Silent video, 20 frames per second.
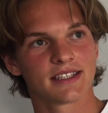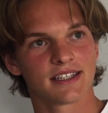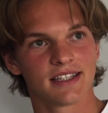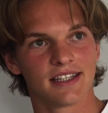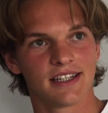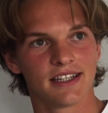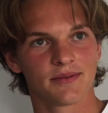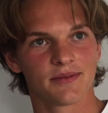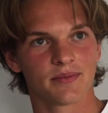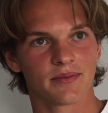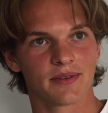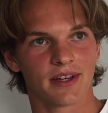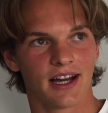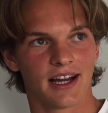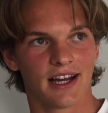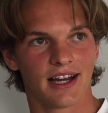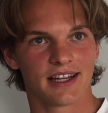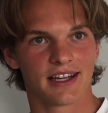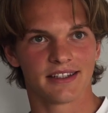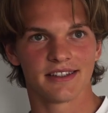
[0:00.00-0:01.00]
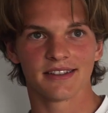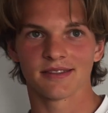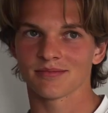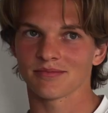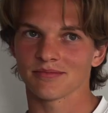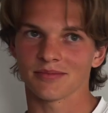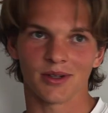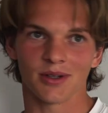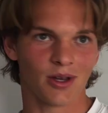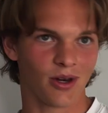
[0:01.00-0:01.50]
Yes. So
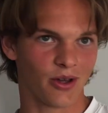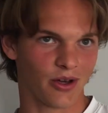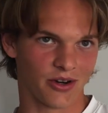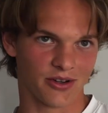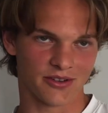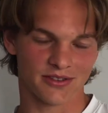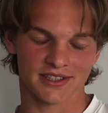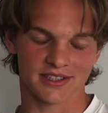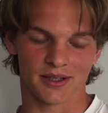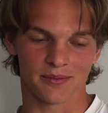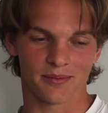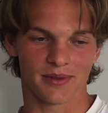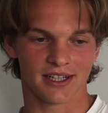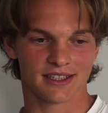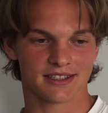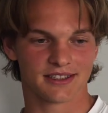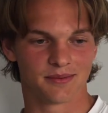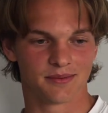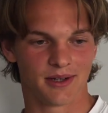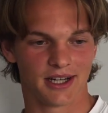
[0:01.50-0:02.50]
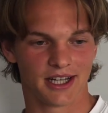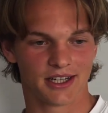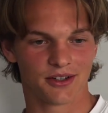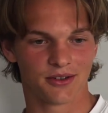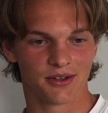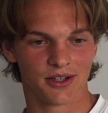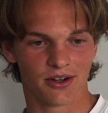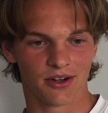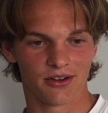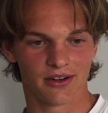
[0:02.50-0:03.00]
basically, I had
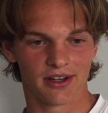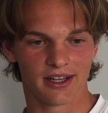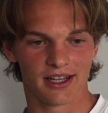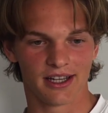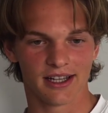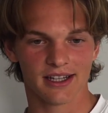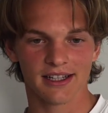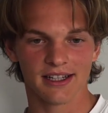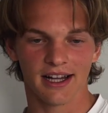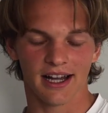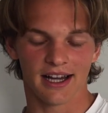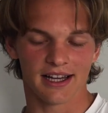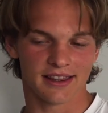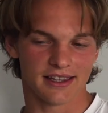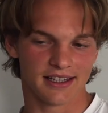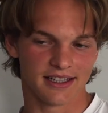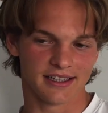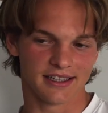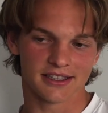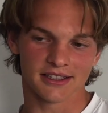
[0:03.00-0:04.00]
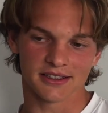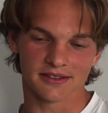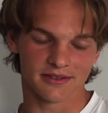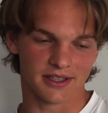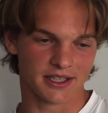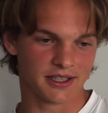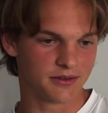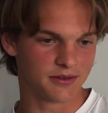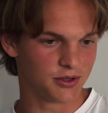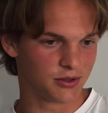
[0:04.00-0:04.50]
a lot of setbacks in my
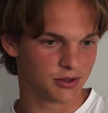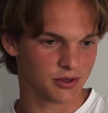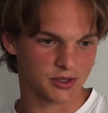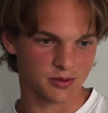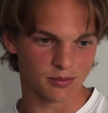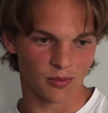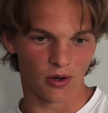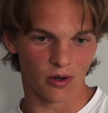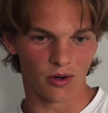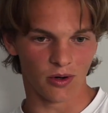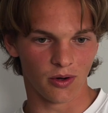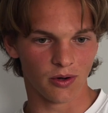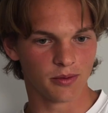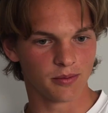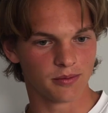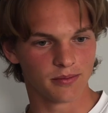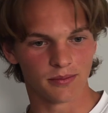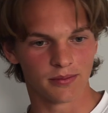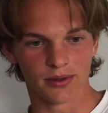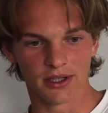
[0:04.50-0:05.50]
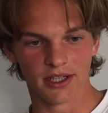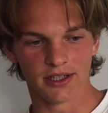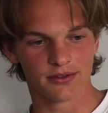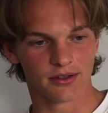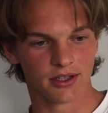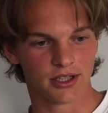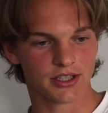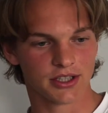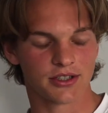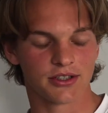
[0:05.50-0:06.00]
career already. I think if I
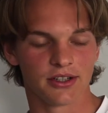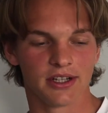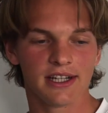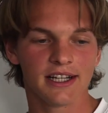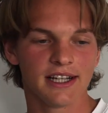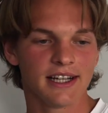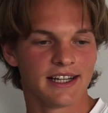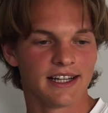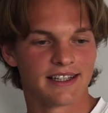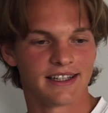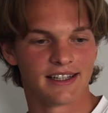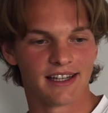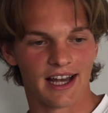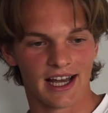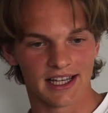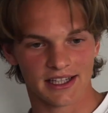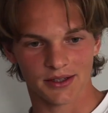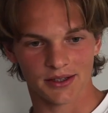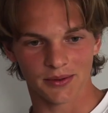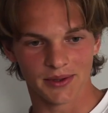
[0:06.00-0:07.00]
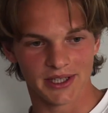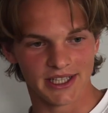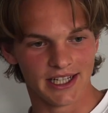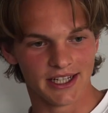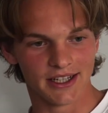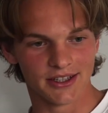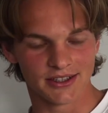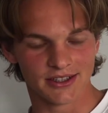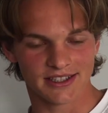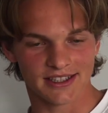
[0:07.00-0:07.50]
give you a small, briefer
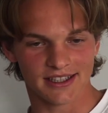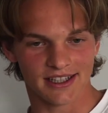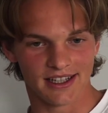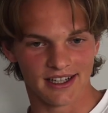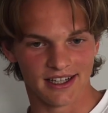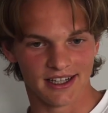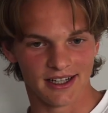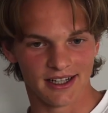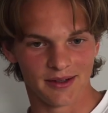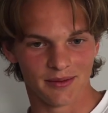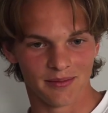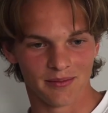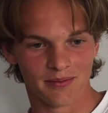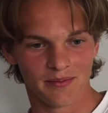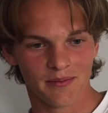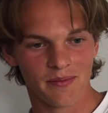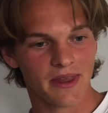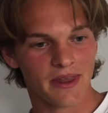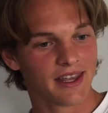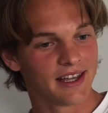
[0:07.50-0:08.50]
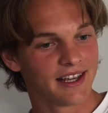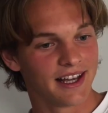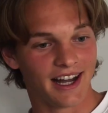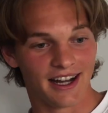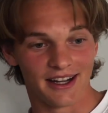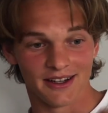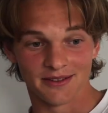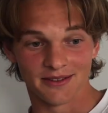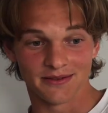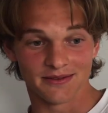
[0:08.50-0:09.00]
history, in the last 3
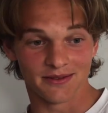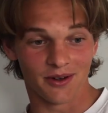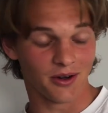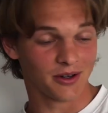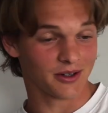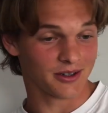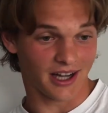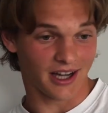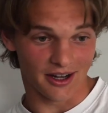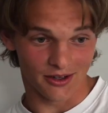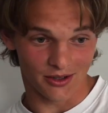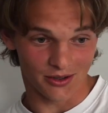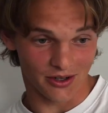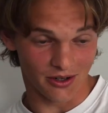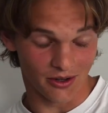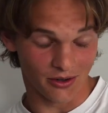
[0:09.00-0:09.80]
years, I